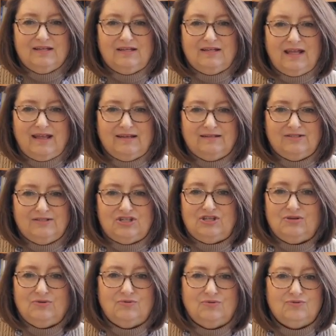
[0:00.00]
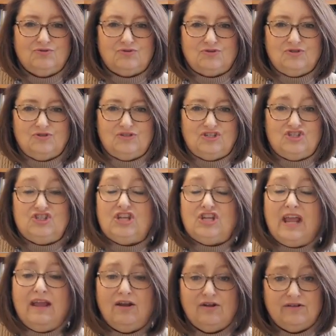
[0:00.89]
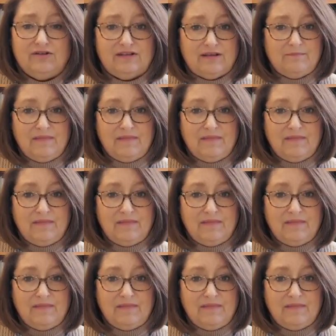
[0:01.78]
and to share the